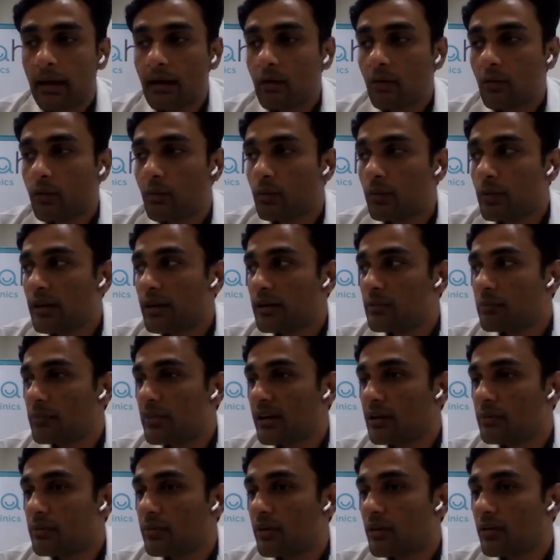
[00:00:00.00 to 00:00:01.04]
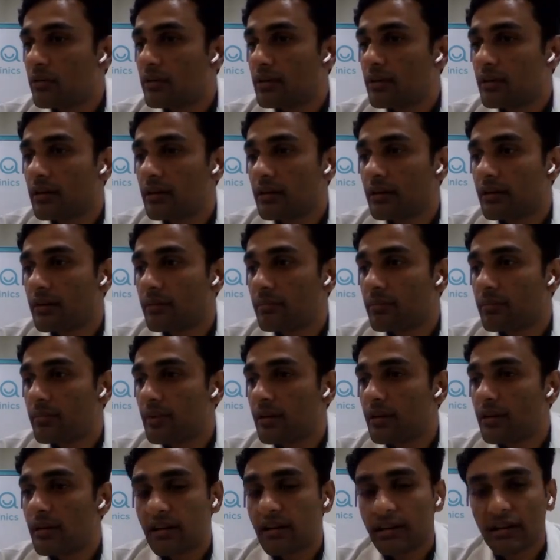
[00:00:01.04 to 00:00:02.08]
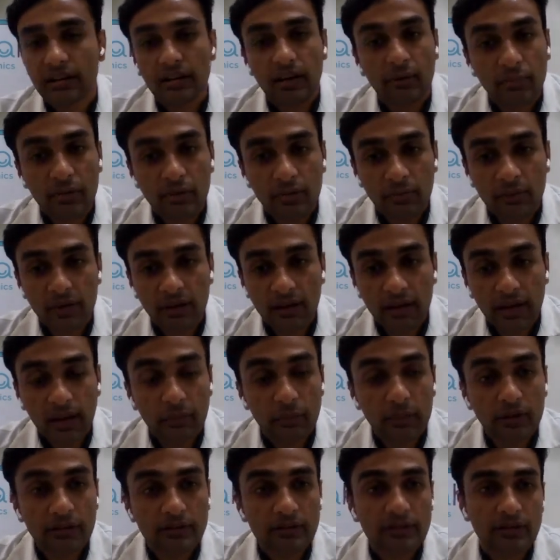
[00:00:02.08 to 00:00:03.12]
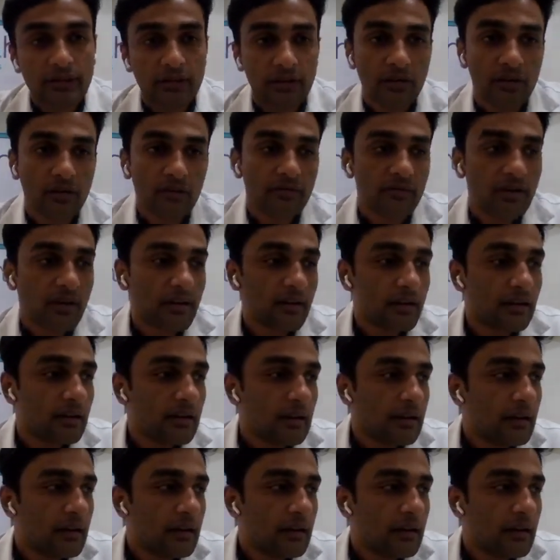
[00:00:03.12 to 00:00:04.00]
Will it bring about irreparable damage and all of that?